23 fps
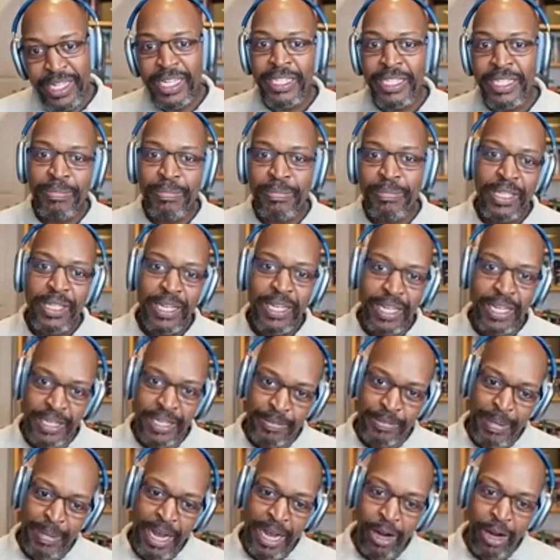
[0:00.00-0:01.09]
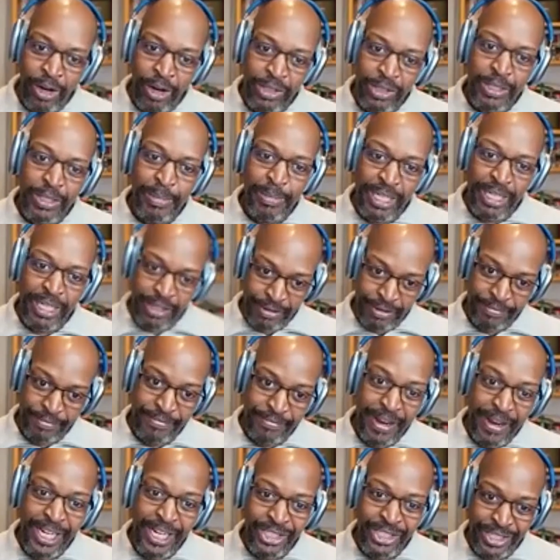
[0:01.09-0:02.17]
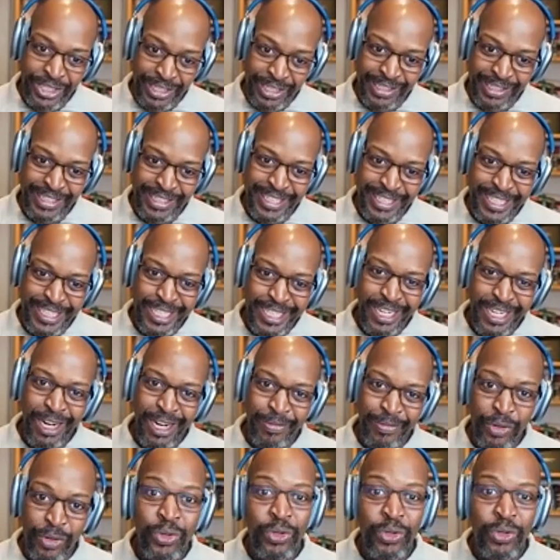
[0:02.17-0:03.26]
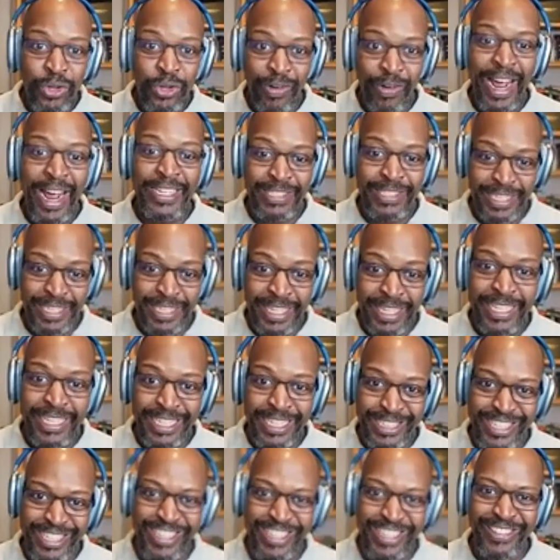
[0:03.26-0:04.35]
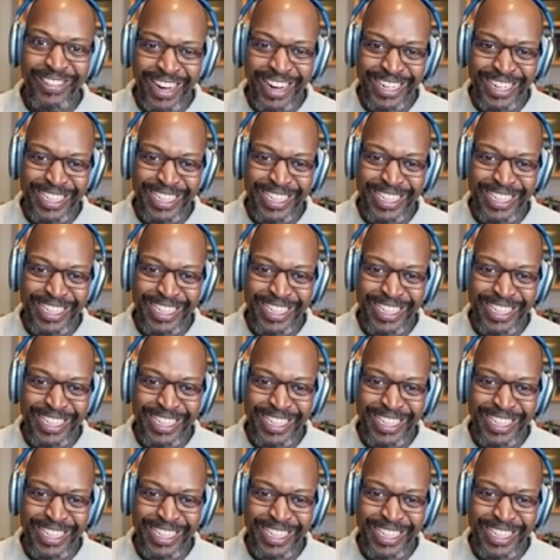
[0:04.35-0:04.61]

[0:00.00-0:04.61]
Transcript: is is my ultimate confession of who Christ is,